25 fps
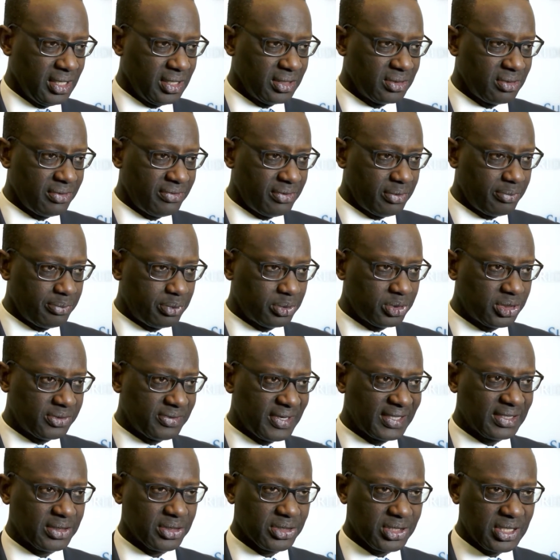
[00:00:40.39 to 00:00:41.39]
So if you push
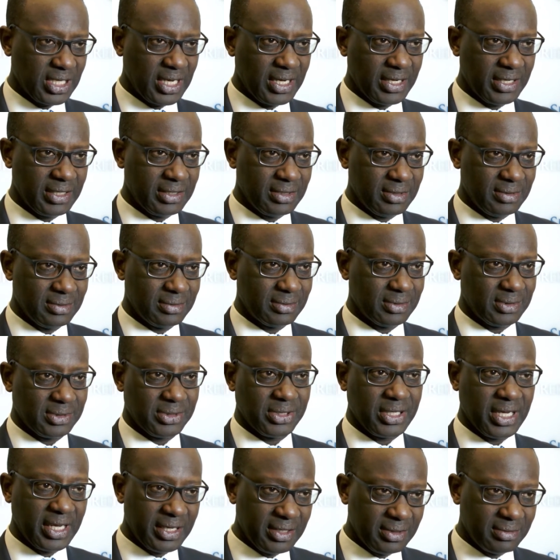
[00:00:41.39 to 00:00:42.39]
that aside, which
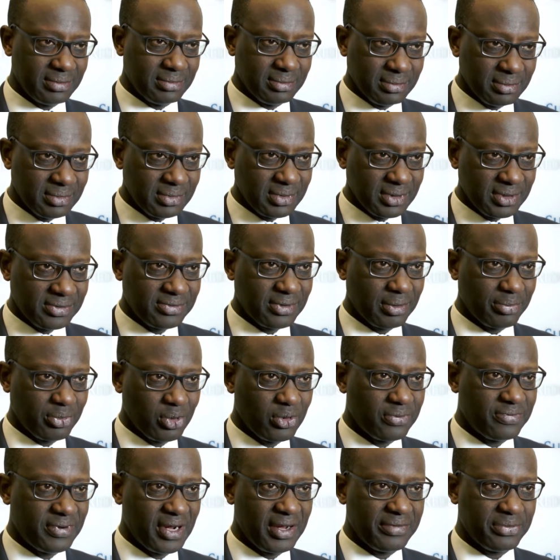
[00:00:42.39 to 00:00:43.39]
again is from
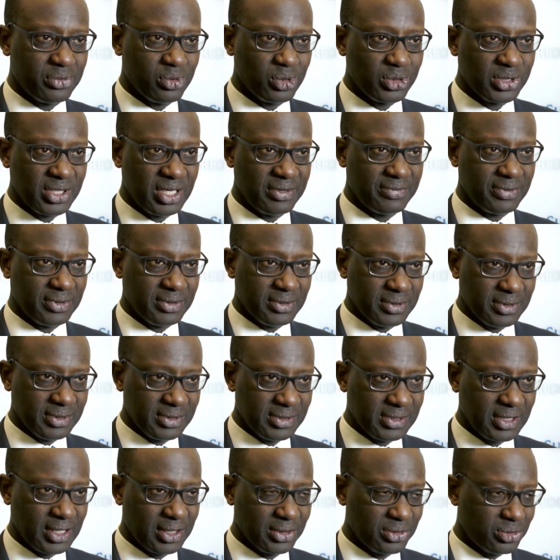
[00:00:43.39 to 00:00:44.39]
oh five to oh seven,
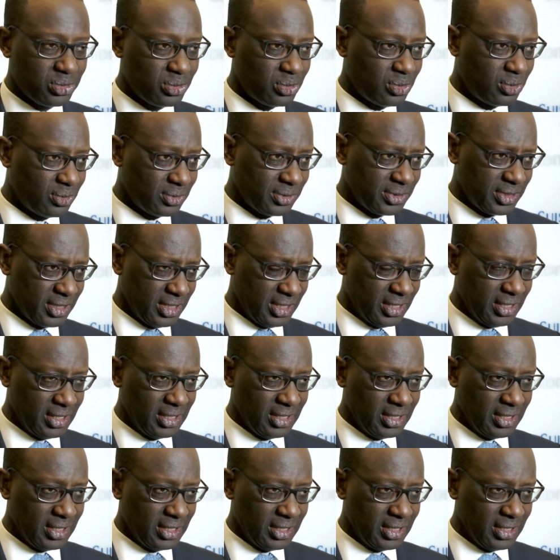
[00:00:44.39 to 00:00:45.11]
it's hard to hold